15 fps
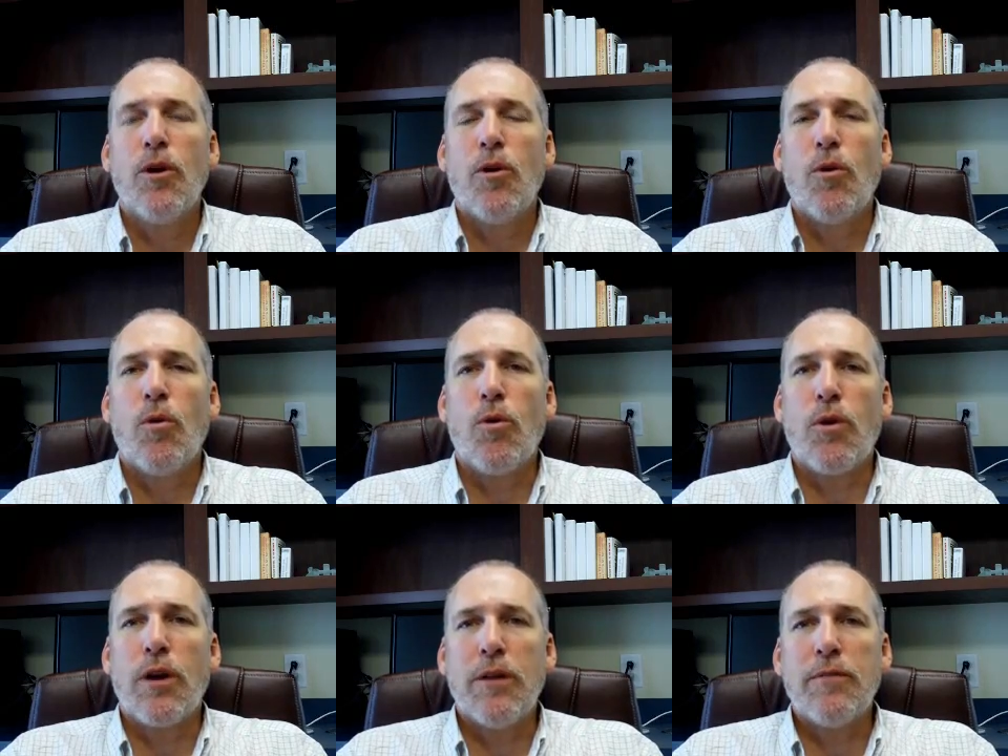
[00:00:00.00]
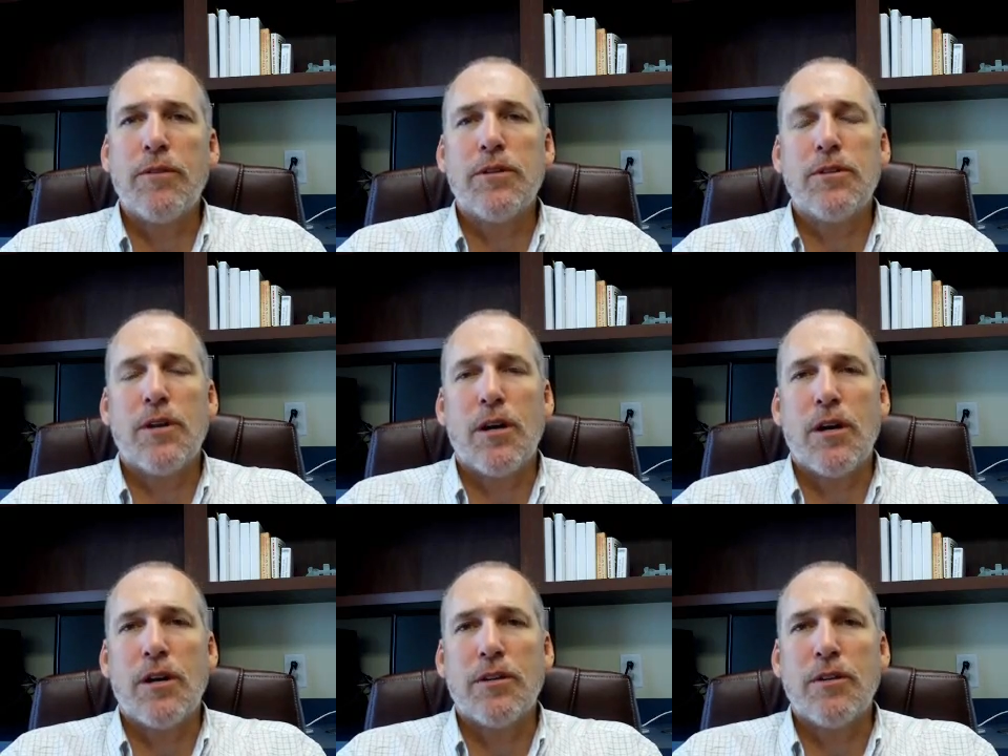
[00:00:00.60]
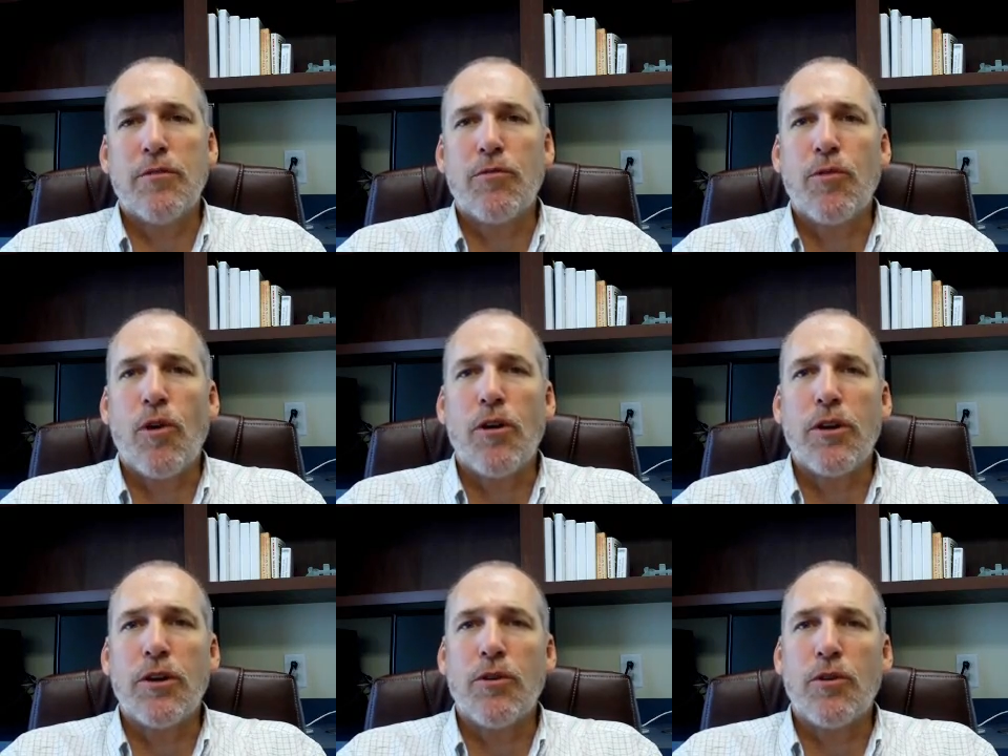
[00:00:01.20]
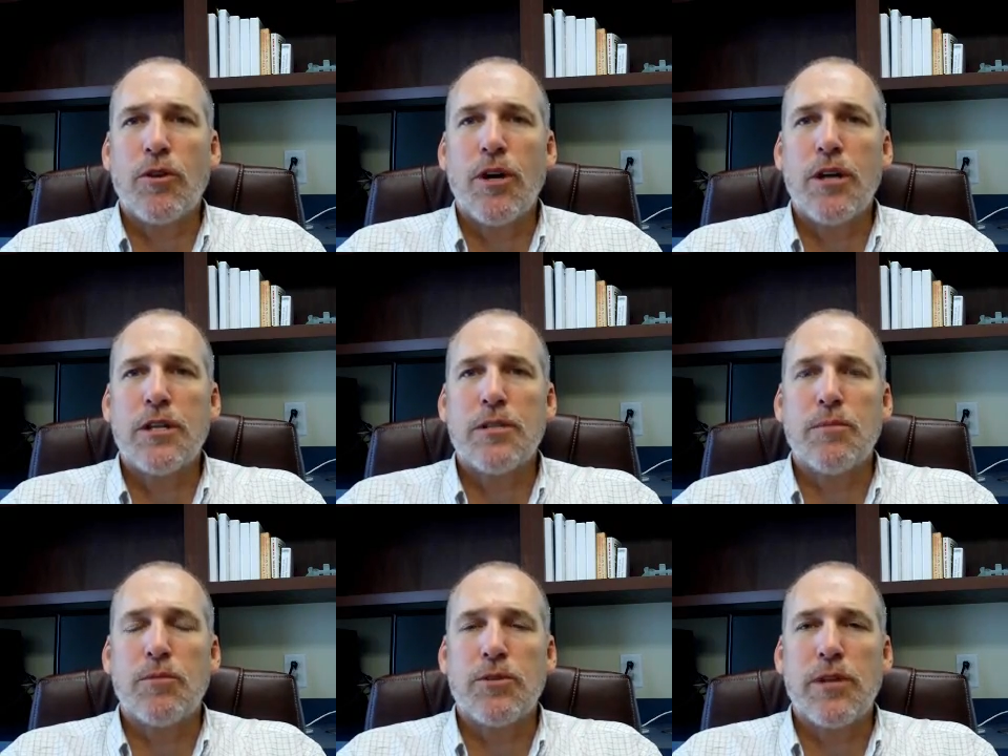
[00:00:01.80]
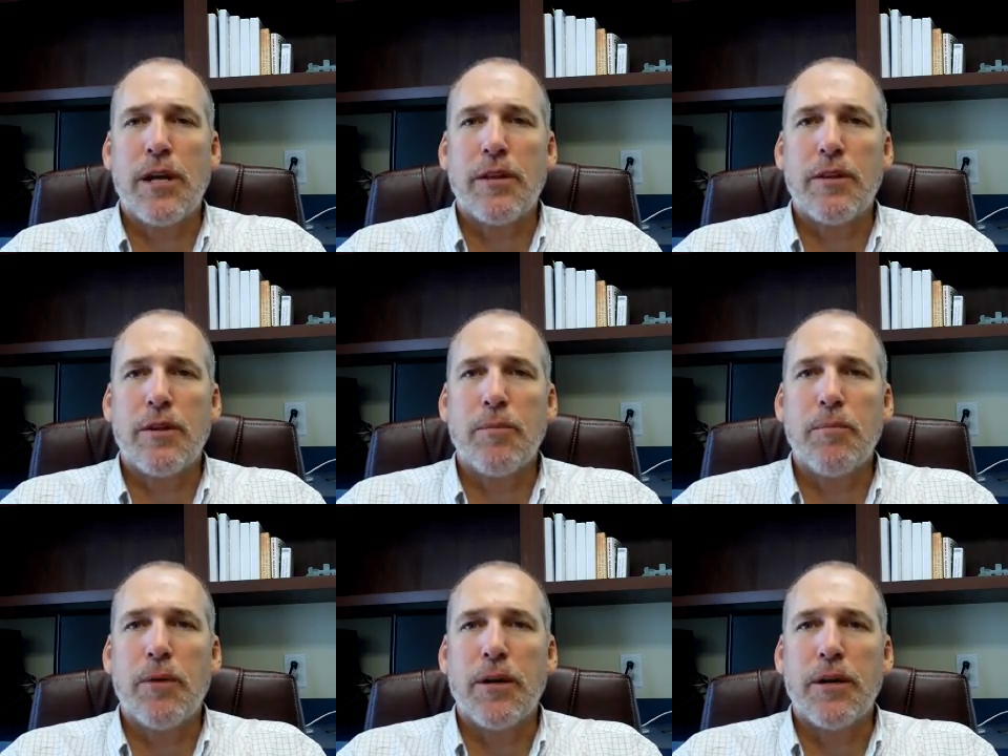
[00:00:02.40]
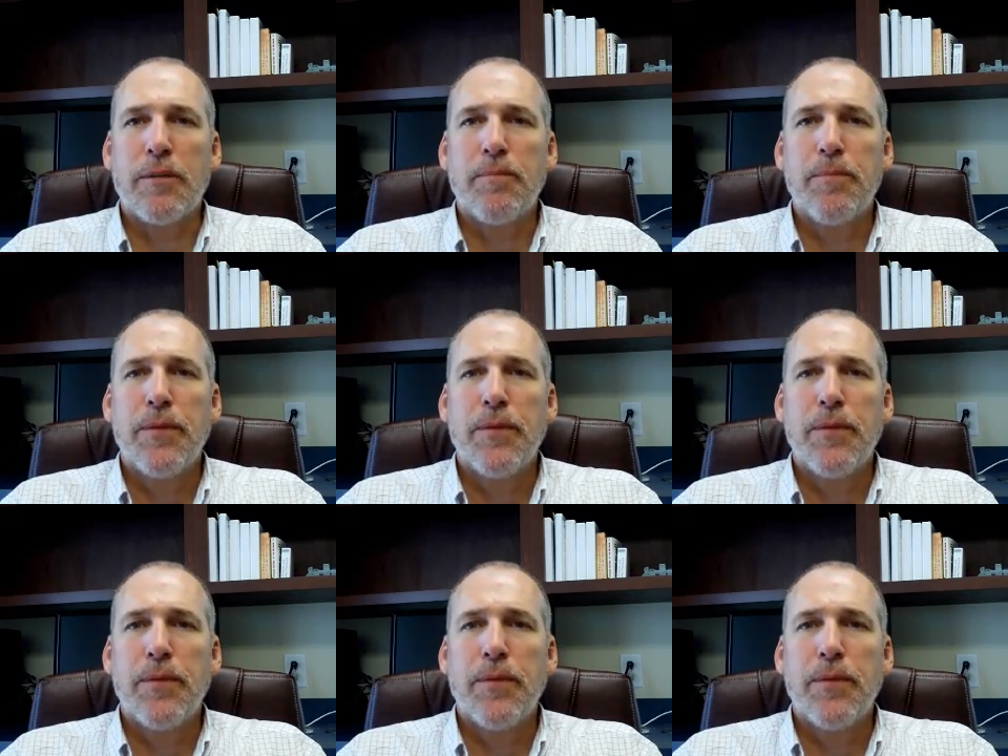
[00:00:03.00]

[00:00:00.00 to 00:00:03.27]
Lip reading: or even defrauding your customers out of their money.